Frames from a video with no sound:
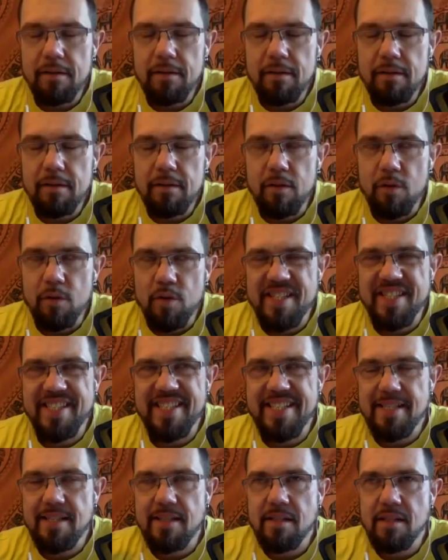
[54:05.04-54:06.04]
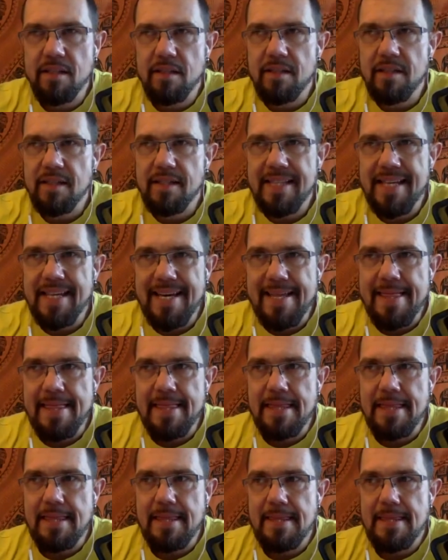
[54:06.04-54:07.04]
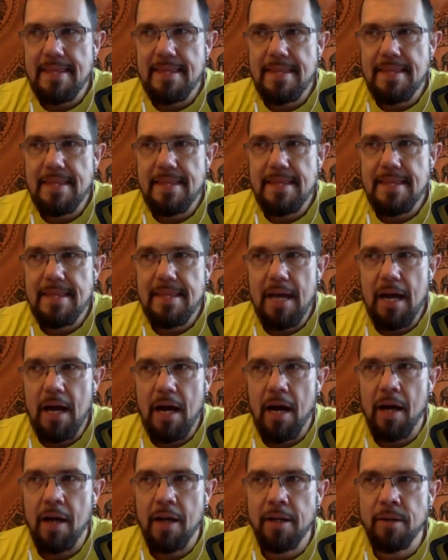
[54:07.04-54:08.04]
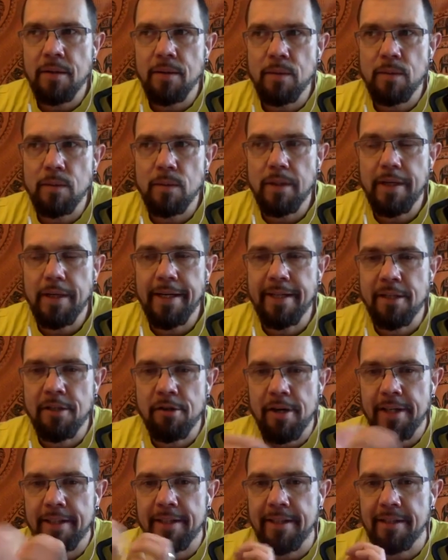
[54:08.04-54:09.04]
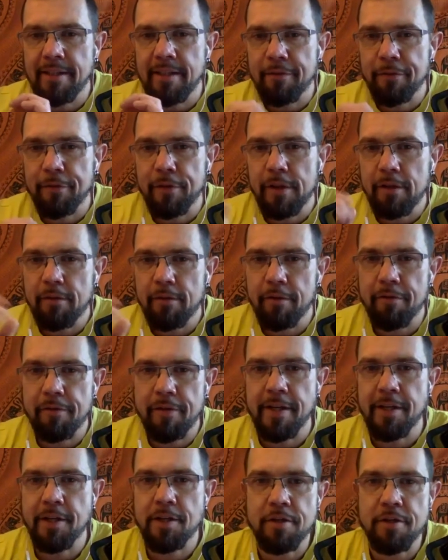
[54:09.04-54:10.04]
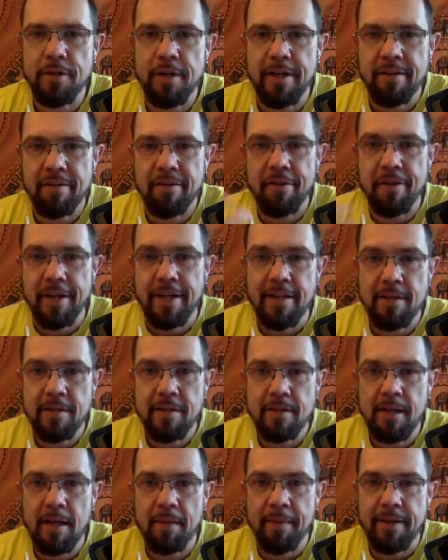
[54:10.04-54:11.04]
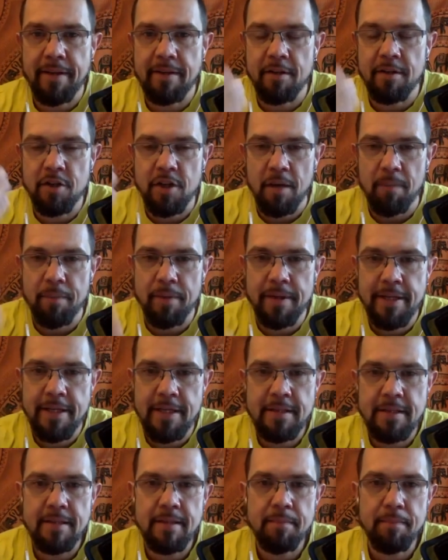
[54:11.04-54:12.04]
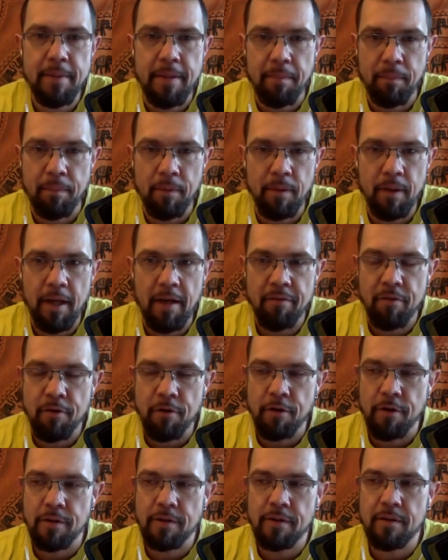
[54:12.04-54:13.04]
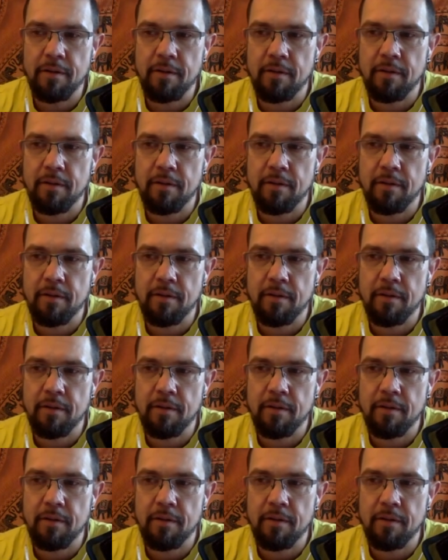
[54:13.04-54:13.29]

So since then, are you interacting differently with nature and things? I mean, the Japanese people I've heard